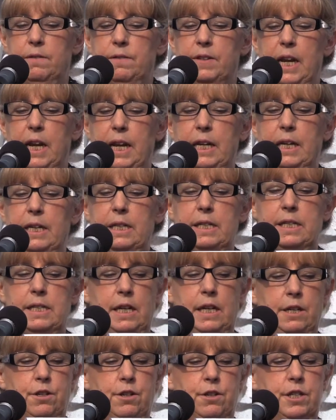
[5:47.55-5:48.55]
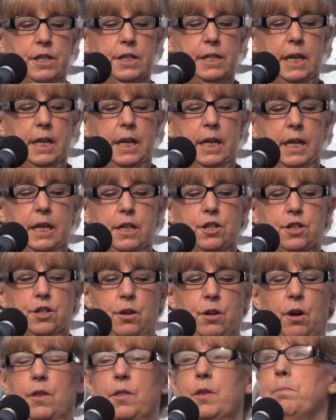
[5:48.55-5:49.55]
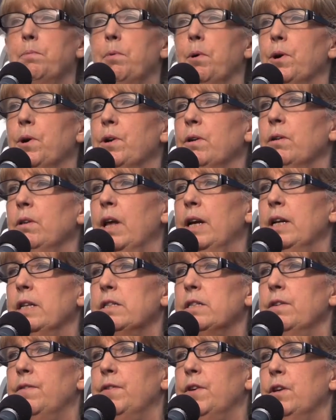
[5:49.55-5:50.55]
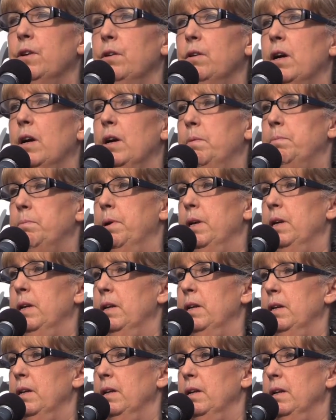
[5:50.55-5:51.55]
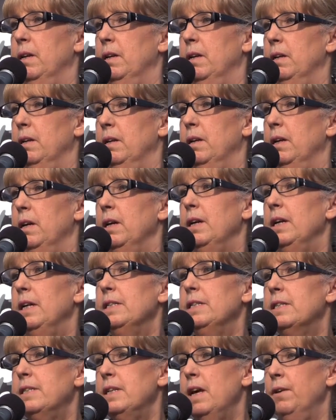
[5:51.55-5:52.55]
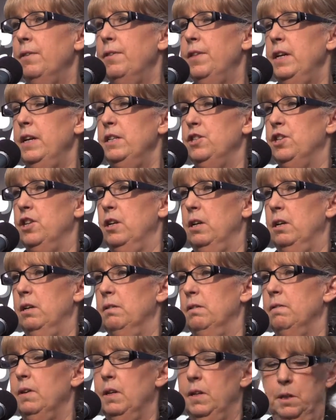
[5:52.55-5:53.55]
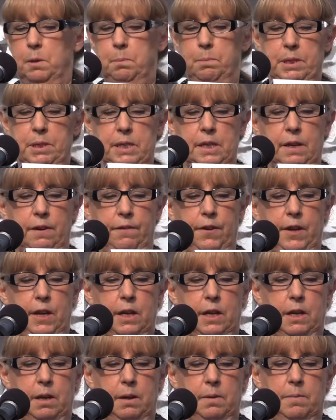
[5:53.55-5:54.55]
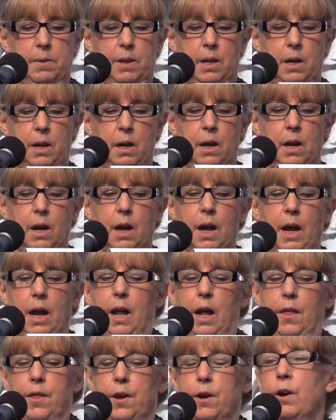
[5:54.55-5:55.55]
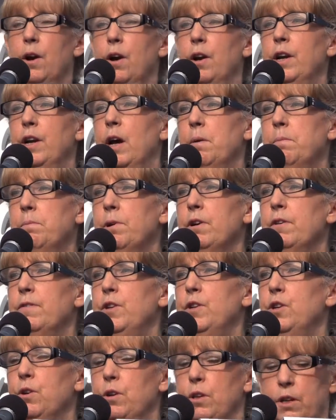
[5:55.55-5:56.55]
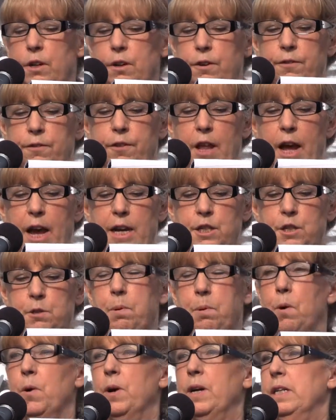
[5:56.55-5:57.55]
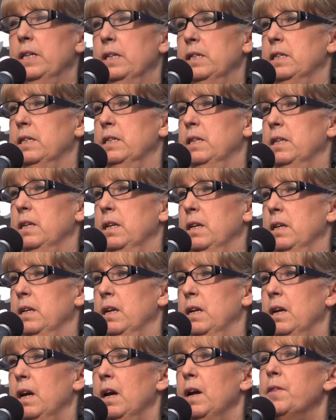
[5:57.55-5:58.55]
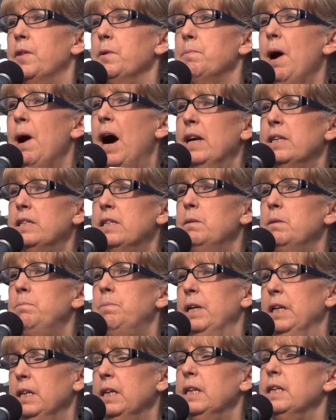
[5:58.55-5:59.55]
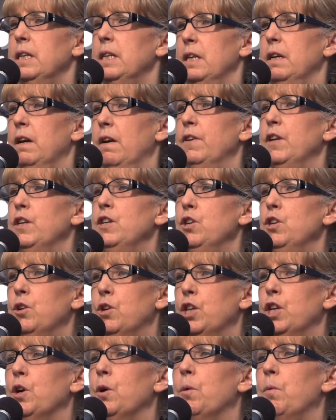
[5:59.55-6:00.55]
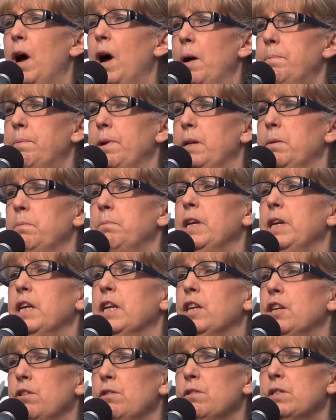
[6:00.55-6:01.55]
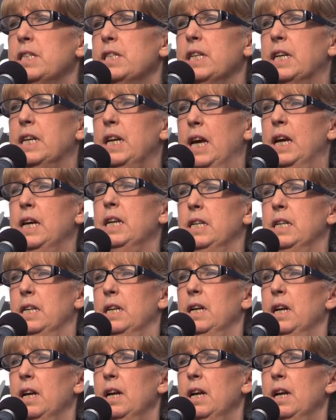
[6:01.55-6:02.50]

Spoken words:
have taken center stage on the borderlands of Europe, in South Asia, in the Pacific. There are a number of nuclear flashpoints. The possibility of a nuclear weapon being used again